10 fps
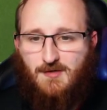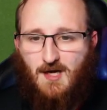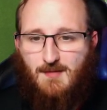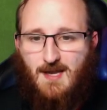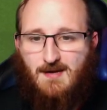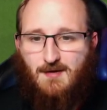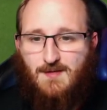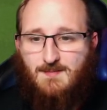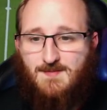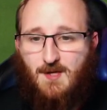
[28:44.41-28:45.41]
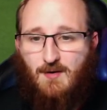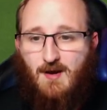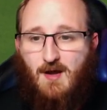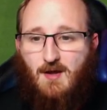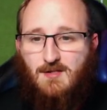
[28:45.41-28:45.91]
Yarmolenko keeps
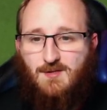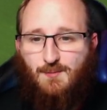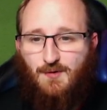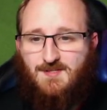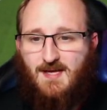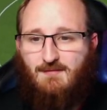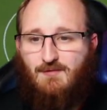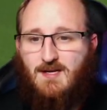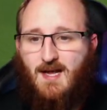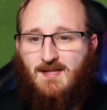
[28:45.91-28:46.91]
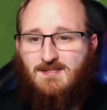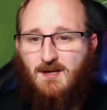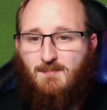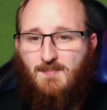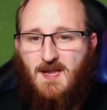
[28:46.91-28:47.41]
going towards that right-hand
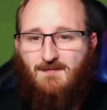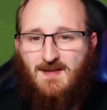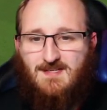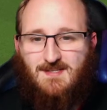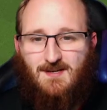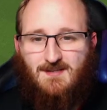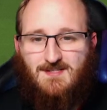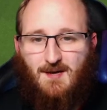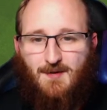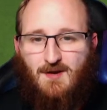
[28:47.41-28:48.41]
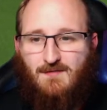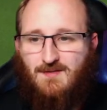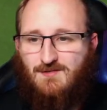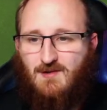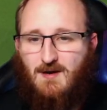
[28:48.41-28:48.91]
side. Big Vestergaard's coming over
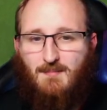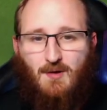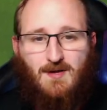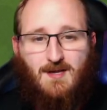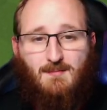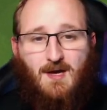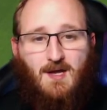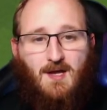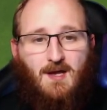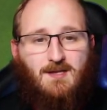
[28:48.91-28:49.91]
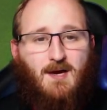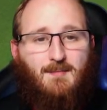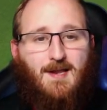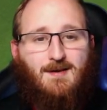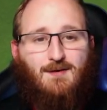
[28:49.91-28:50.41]
to try and block him.
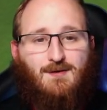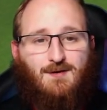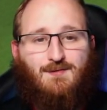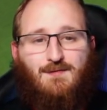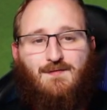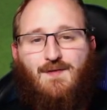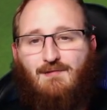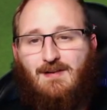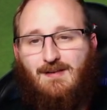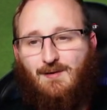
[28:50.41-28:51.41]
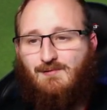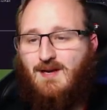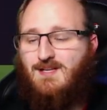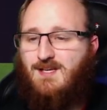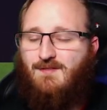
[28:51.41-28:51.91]
Yarmolenko goes for a very
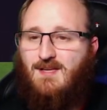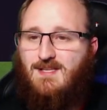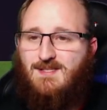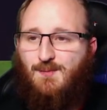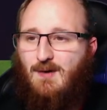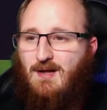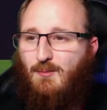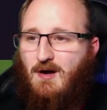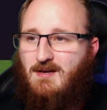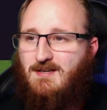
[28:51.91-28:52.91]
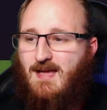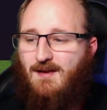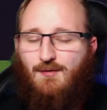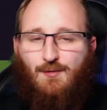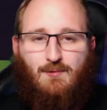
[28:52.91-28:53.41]
long-range effort, hits it well wide
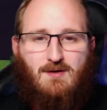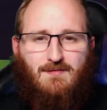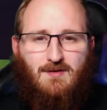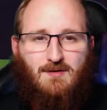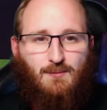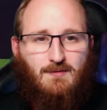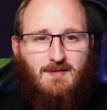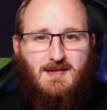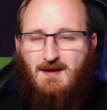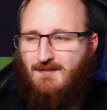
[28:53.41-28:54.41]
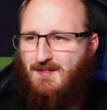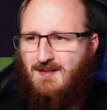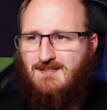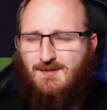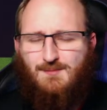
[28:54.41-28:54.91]
and or over and all the other
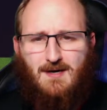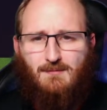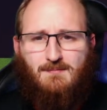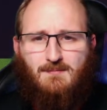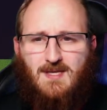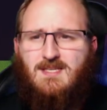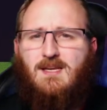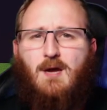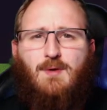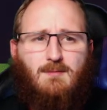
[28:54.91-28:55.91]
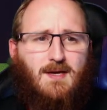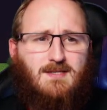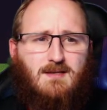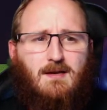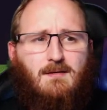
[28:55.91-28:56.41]
things as well. It didn't go in,
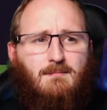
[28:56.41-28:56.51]
basically.